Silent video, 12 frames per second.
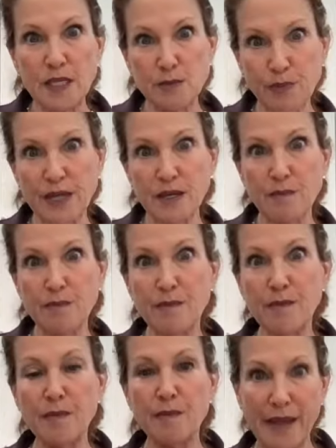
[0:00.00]
Splenda
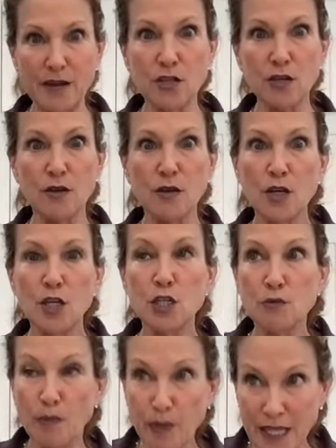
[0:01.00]
meant
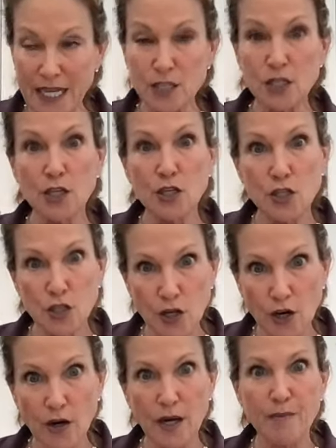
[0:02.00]
to replace
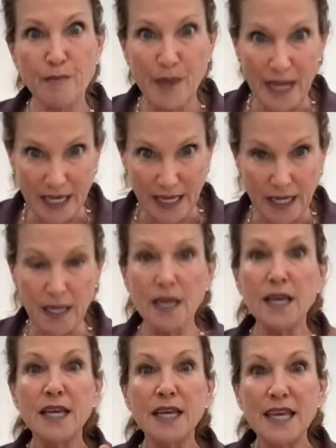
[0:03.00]
sugar in baking.
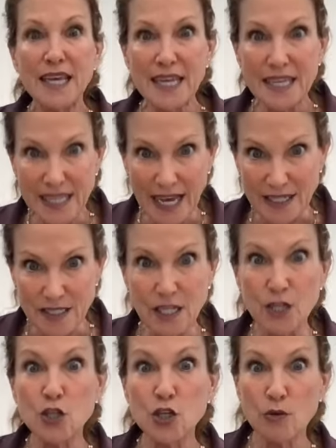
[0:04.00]

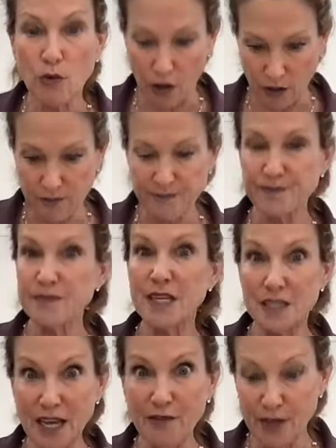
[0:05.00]
Yes, it should work.
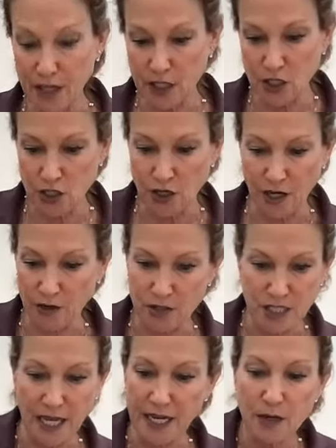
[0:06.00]
It definitely should. I
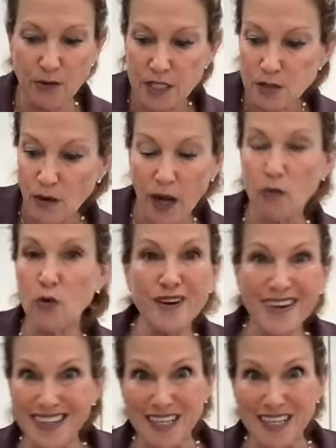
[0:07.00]
don't see any reason why it wouldn't.